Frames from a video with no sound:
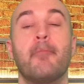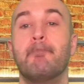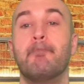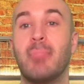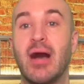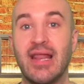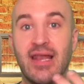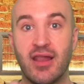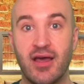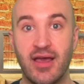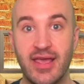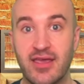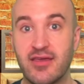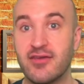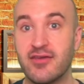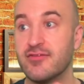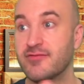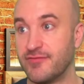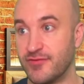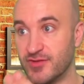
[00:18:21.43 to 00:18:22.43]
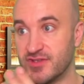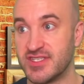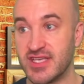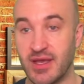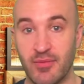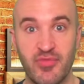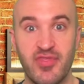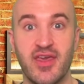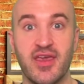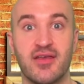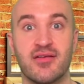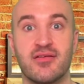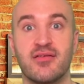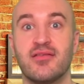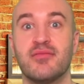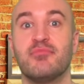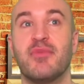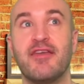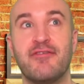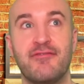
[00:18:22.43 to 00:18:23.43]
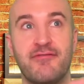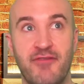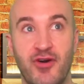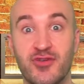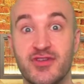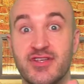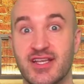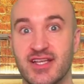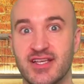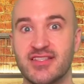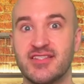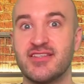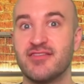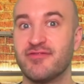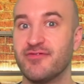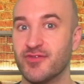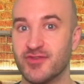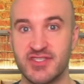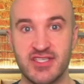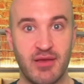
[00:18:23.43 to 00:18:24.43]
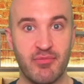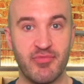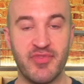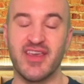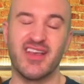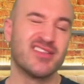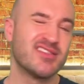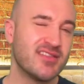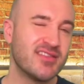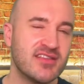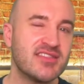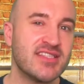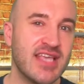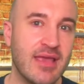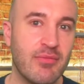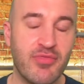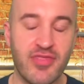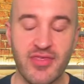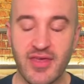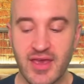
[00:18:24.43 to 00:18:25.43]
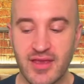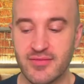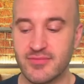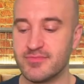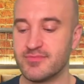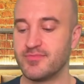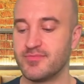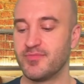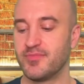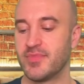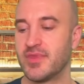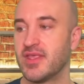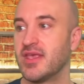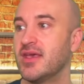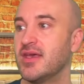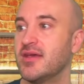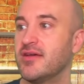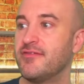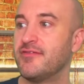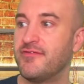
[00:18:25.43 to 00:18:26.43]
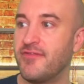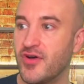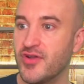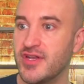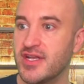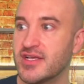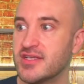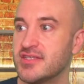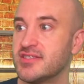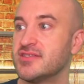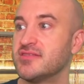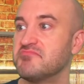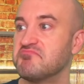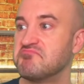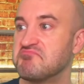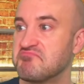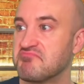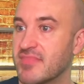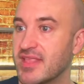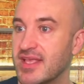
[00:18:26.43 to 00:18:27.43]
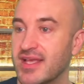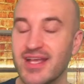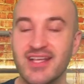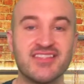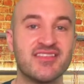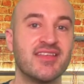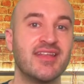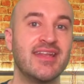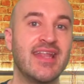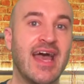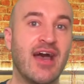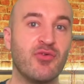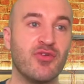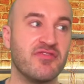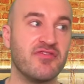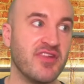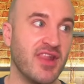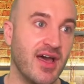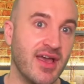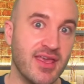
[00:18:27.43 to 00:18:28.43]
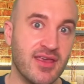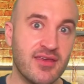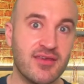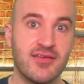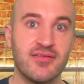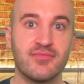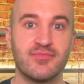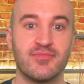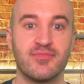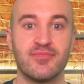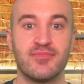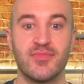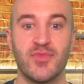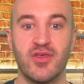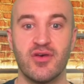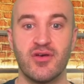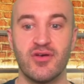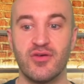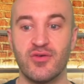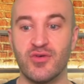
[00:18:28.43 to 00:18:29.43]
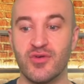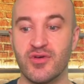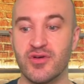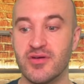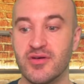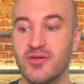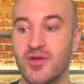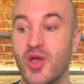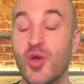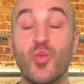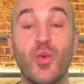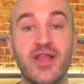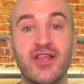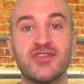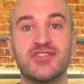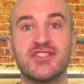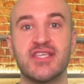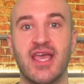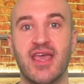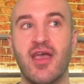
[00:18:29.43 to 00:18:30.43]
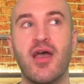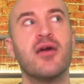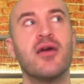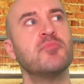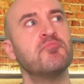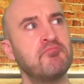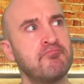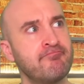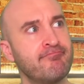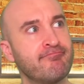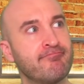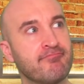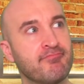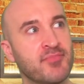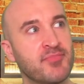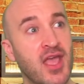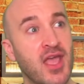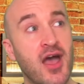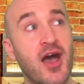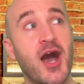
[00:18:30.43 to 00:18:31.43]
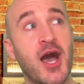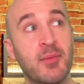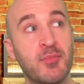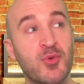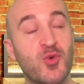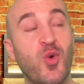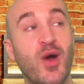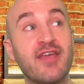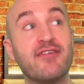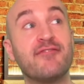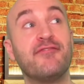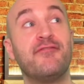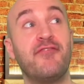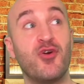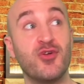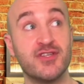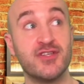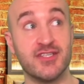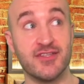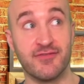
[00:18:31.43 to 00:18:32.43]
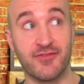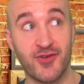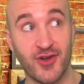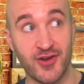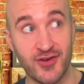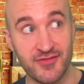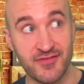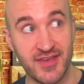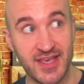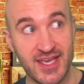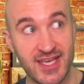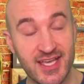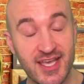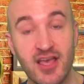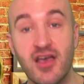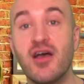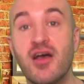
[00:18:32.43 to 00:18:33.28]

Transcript: My like for something. My fondness for something. It's the same thing. Fondness, it's the noun of like. Or when you say, I'm quite fond of coffee.